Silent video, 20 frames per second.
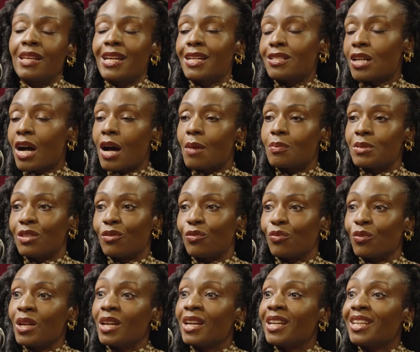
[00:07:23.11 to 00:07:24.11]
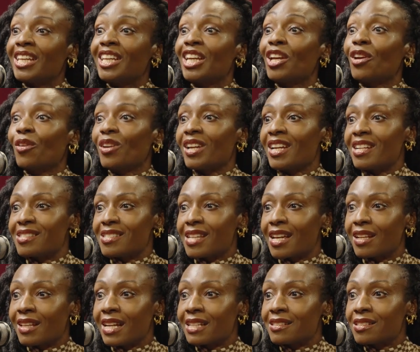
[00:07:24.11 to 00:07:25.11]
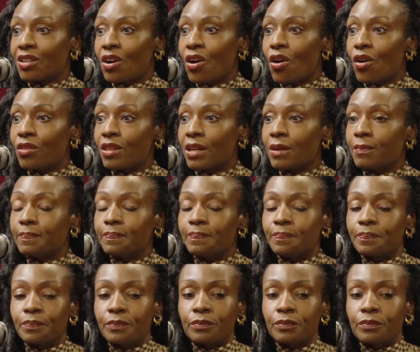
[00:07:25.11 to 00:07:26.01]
the adoptive curious, I like to call them.